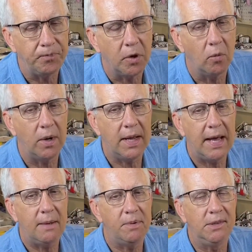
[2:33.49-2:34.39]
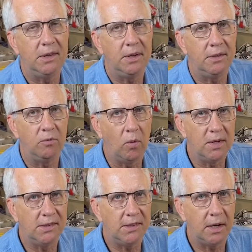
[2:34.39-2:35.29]
What happens is one
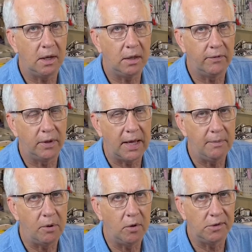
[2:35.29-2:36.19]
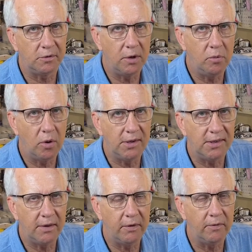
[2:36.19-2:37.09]
cell of a LiPo is
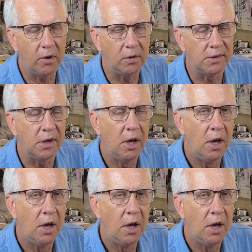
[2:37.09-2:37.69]
3.7 volts,